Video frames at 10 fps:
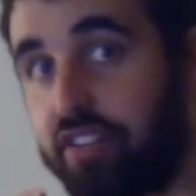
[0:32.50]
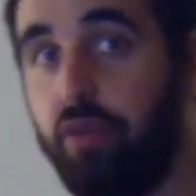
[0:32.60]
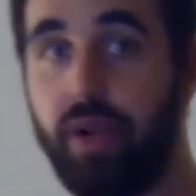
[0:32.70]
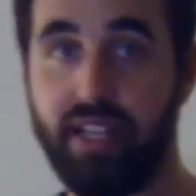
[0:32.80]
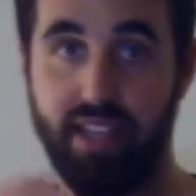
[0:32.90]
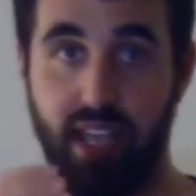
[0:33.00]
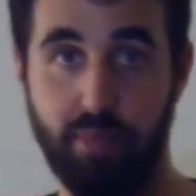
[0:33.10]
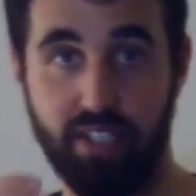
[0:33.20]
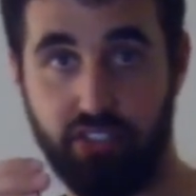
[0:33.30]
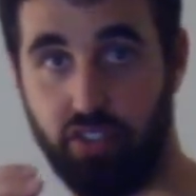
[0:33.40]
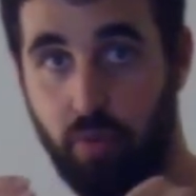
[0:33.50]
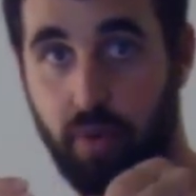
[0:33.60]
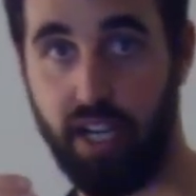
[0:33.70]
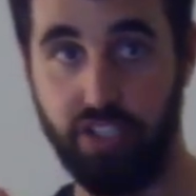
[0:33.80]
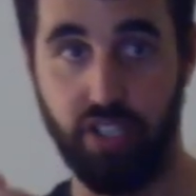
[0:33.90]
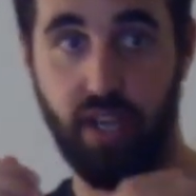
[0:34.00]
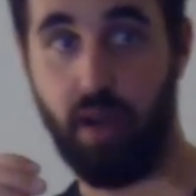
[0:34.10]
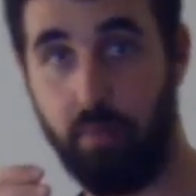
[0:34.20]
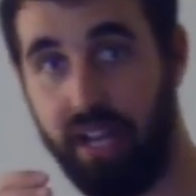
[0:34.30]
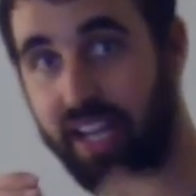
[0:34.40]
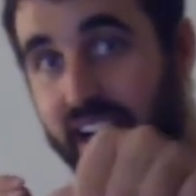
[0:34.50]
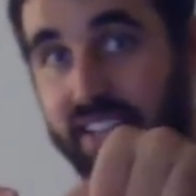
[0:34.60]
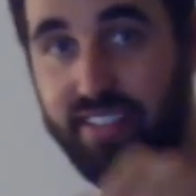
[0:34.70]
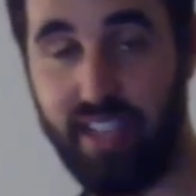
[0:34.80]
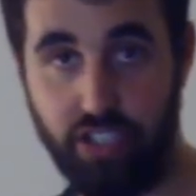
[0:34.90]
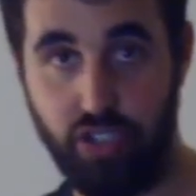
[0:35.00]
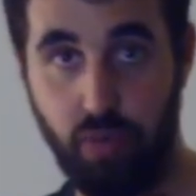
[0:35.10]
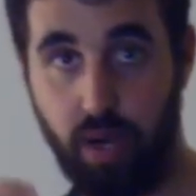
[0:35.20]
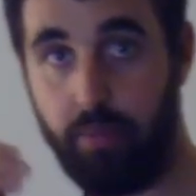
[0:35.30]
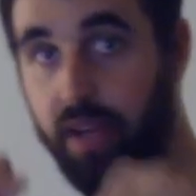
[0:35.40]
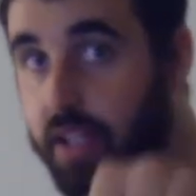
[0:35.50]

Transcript: any damage so much, but it kind of sets you up to